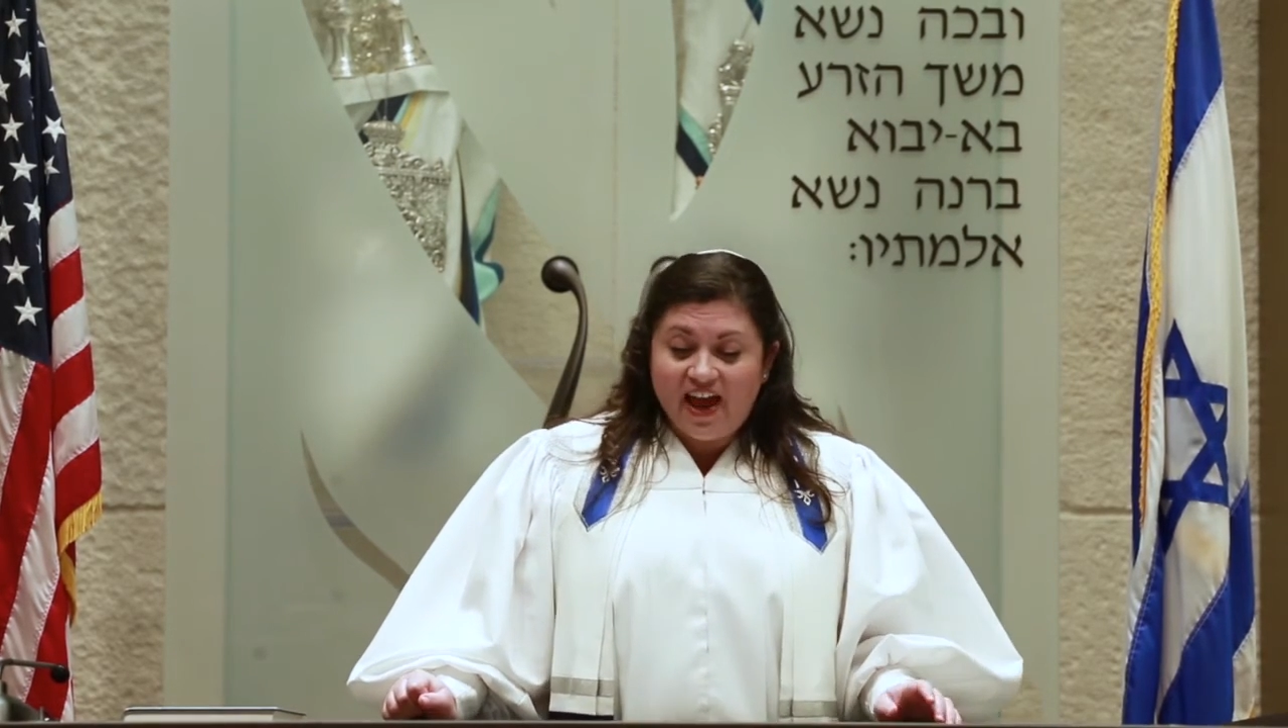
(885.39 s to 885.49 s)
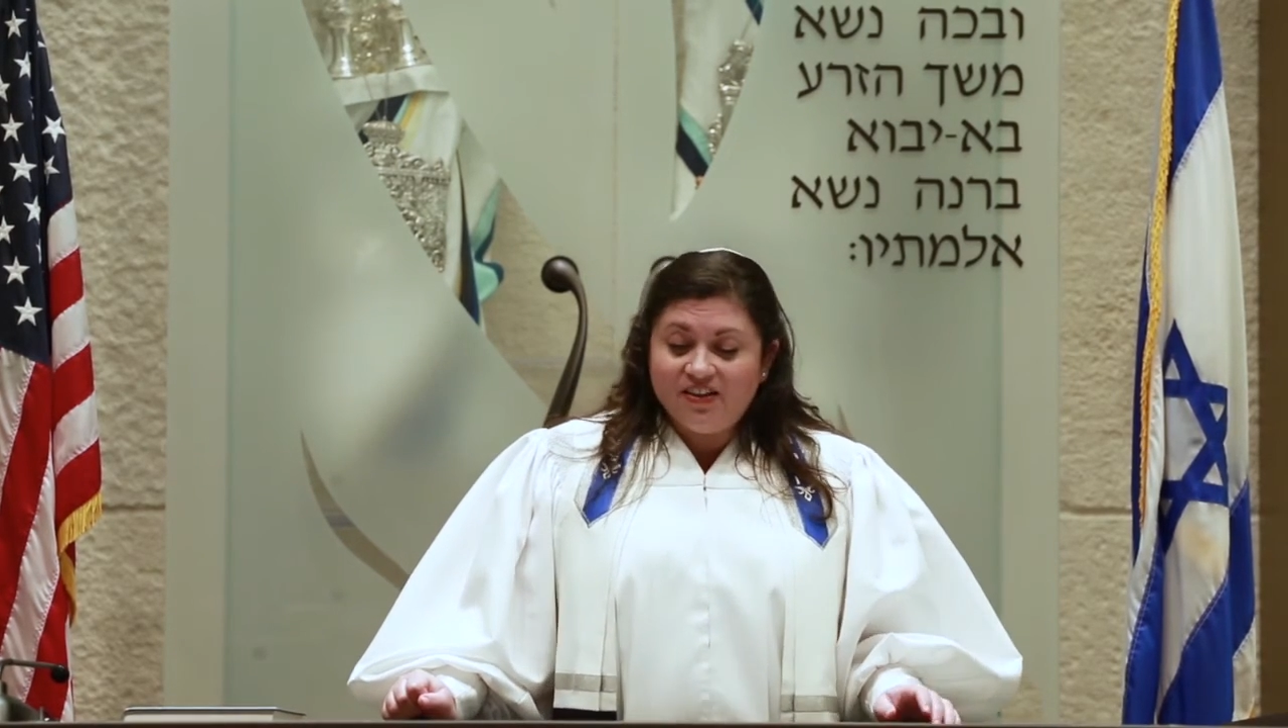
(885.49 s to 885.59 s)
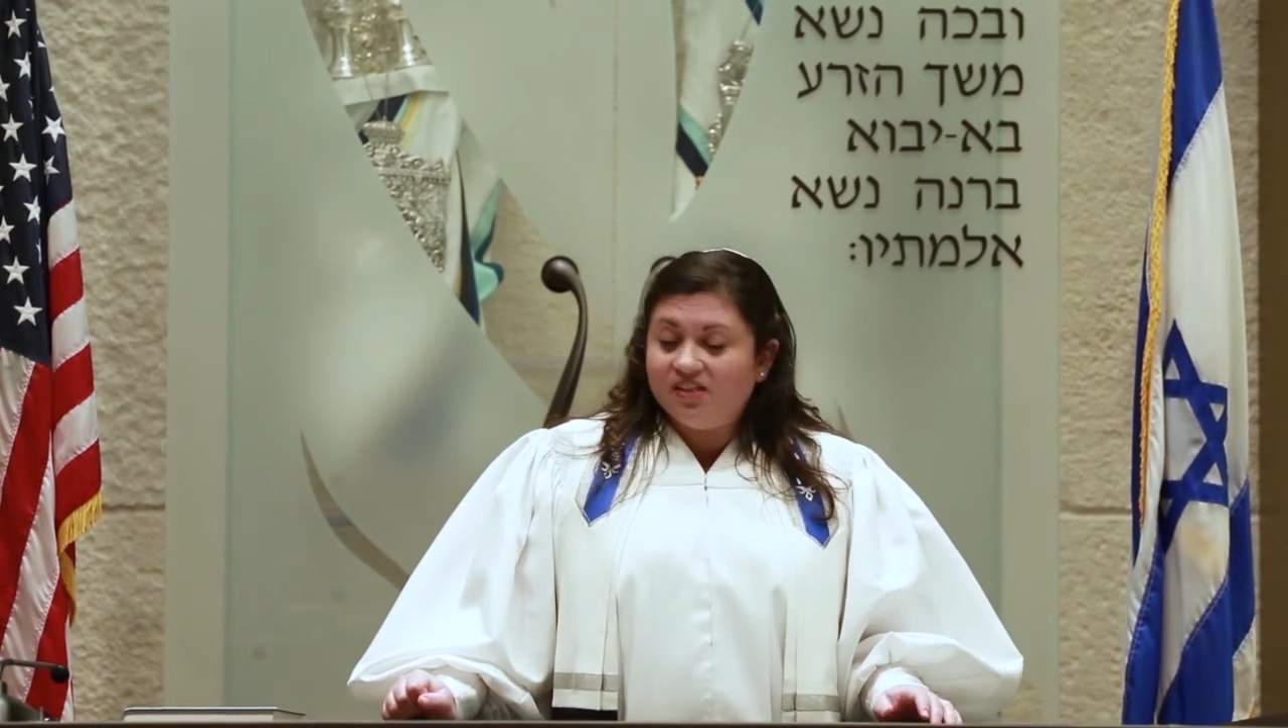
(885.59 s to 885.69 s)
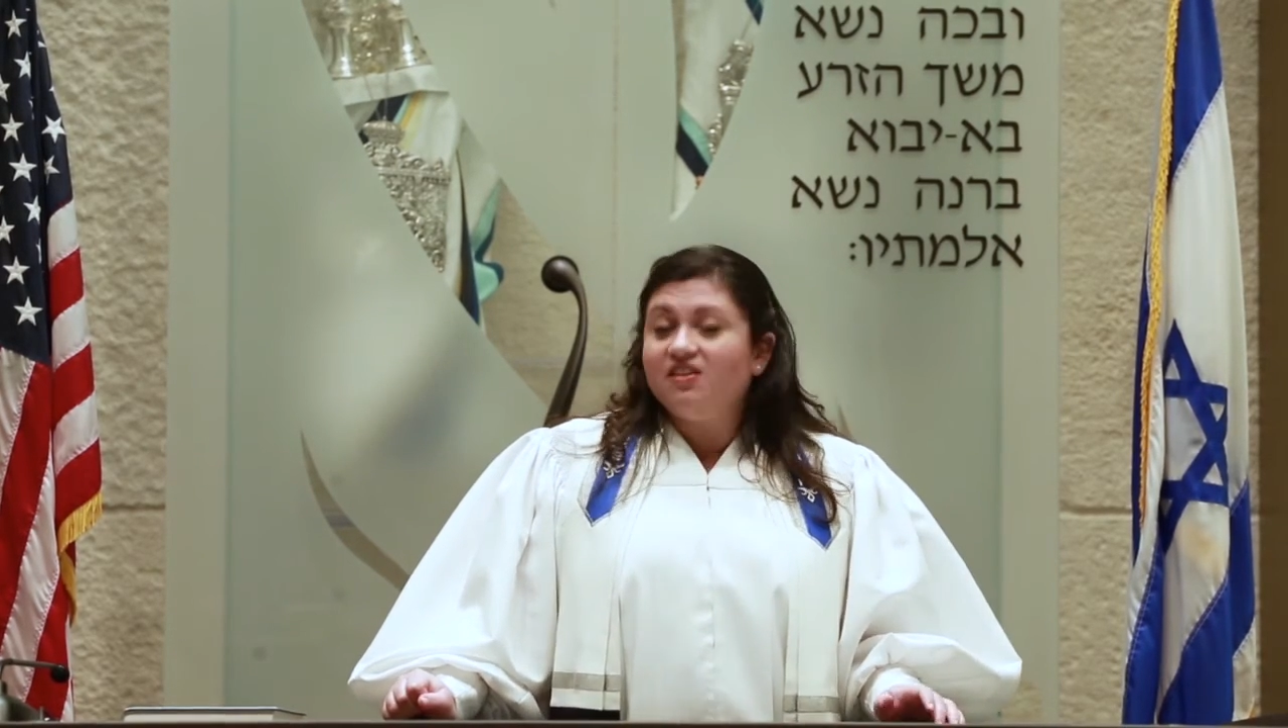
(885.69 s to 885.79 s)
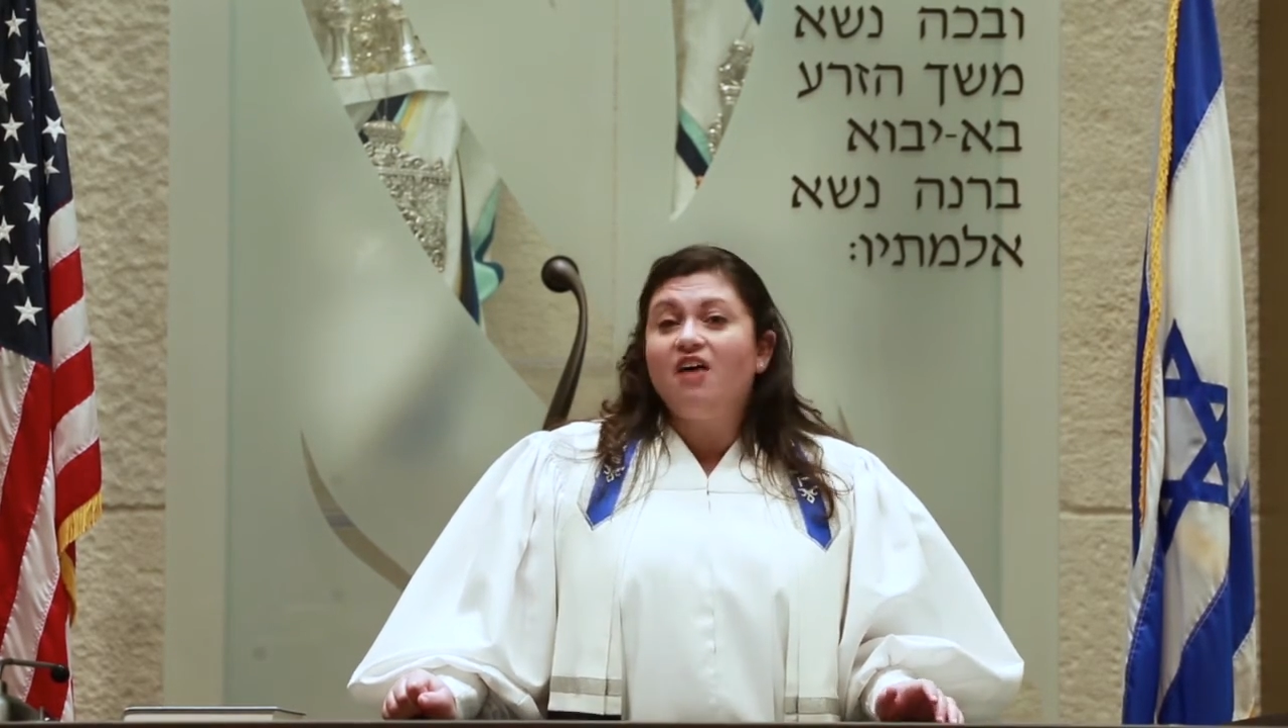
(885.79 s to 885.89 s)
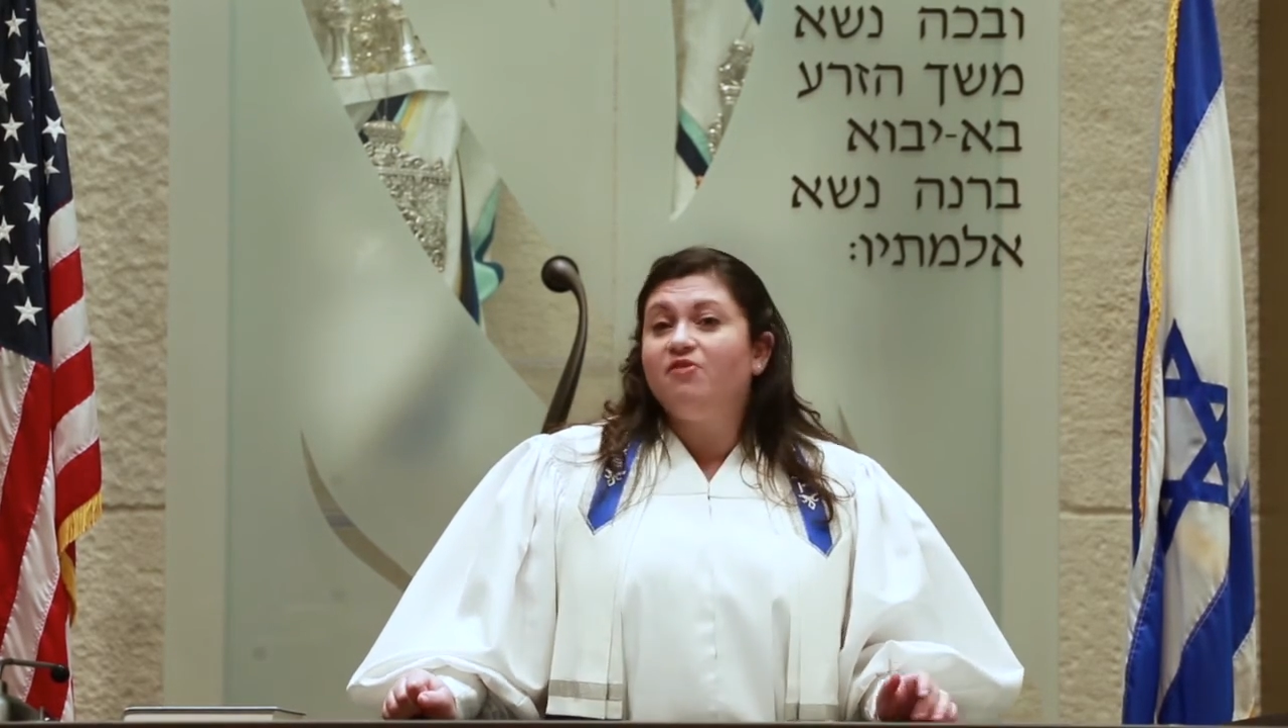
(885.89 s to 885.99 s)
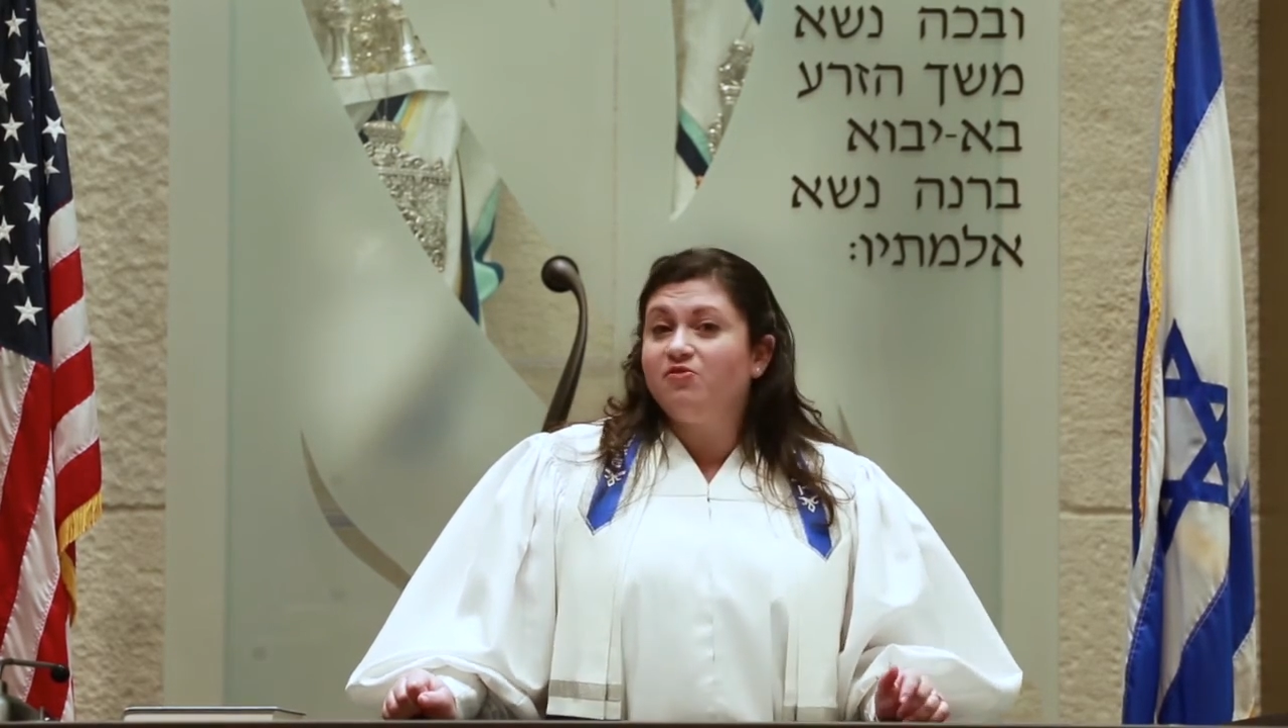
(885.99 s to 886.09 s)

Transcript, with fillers: and a love